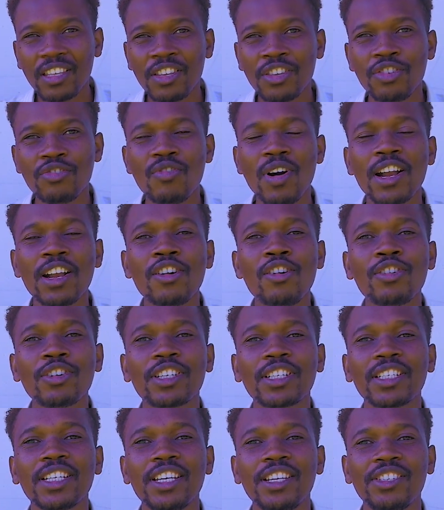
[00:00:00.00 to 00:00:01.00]
You are
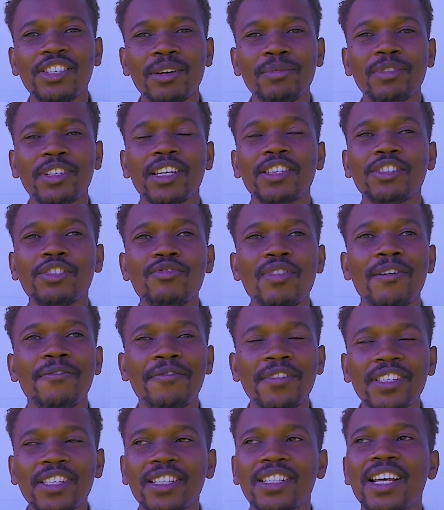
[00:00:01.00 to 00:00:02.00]
not Egyptians, you are
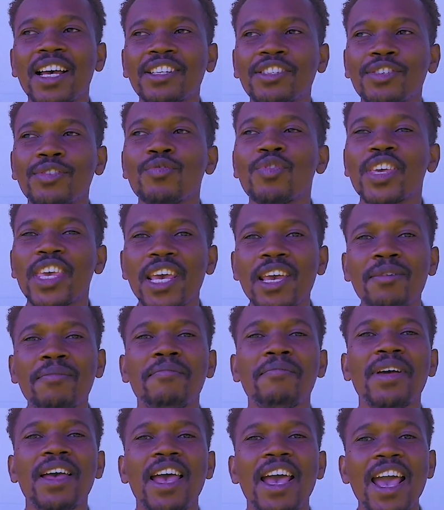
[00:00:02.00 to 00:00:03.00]
visitors. You
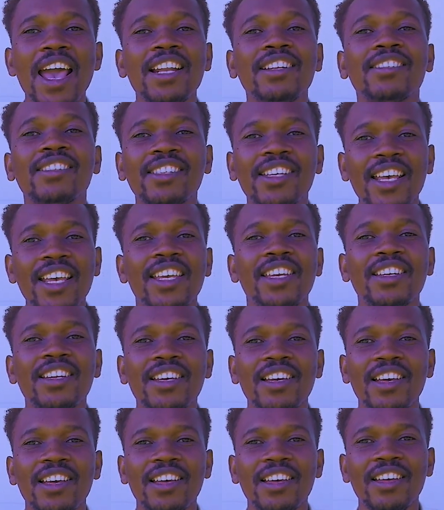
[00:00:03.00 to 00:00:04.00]
came and stayed
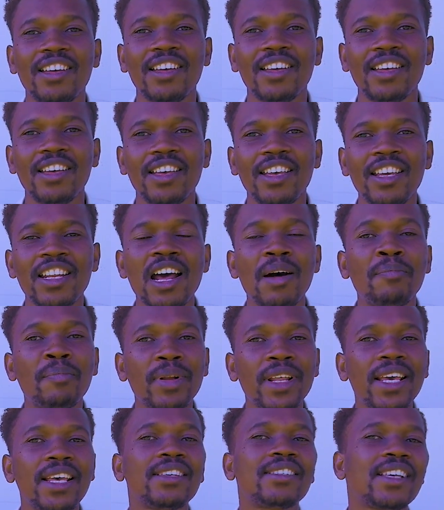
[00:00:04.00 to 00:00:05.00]
in a
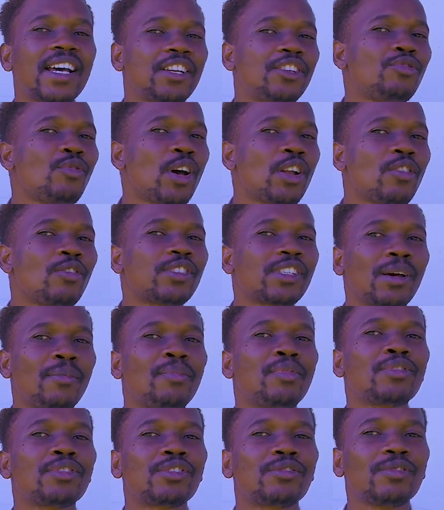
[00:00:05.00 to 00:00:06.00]
place that you are not
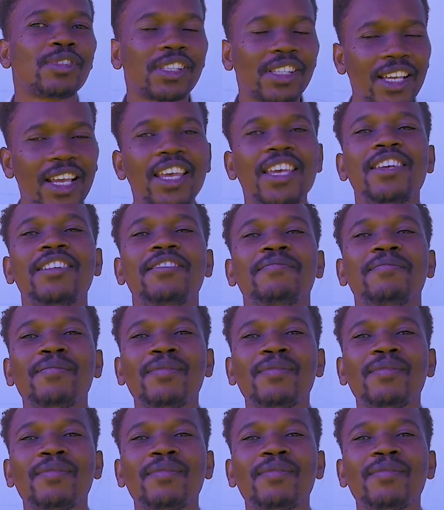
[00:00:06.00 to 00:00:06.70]
supposed to stay.